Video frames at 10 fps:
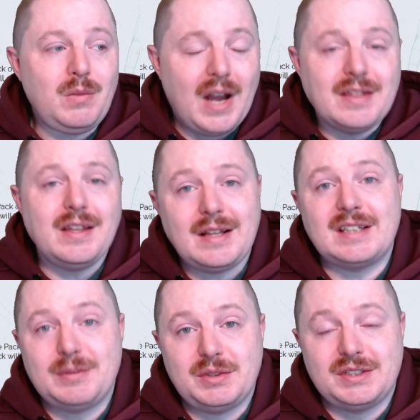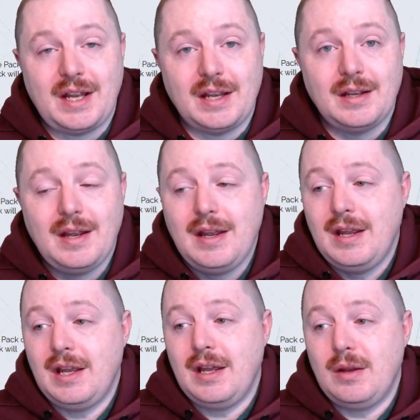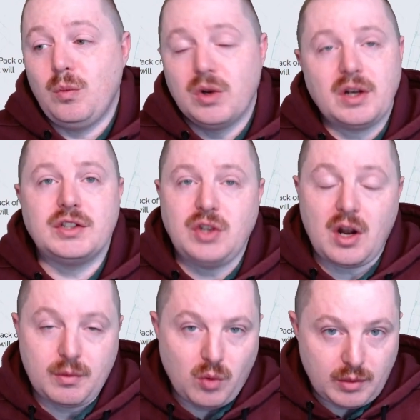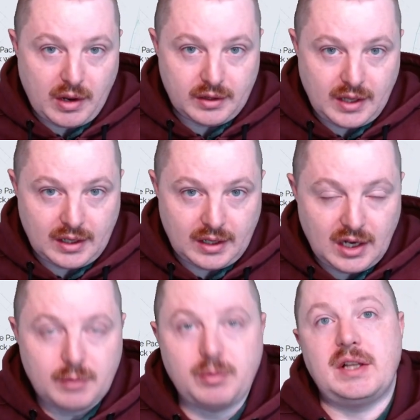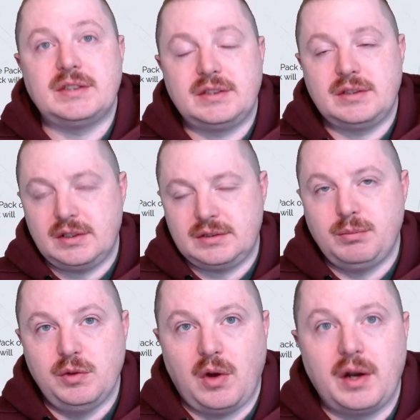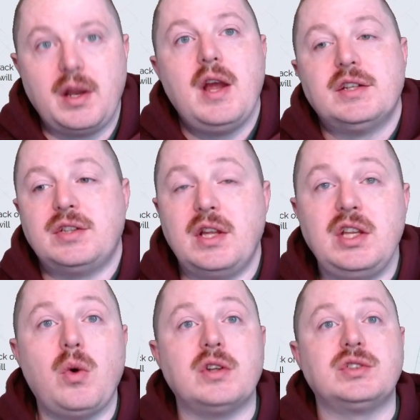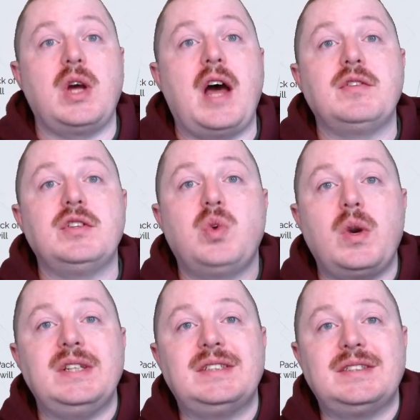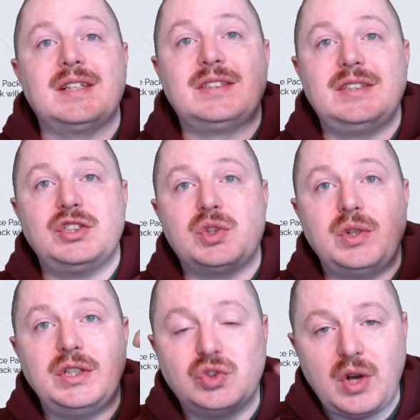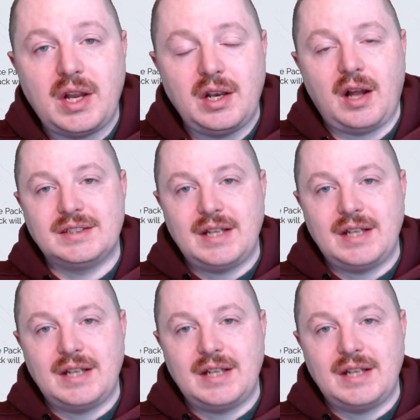I think that's a mistake. And we're going to talk more about that later, but let's move on. So then you also have the 26th Century Dreadnoughts.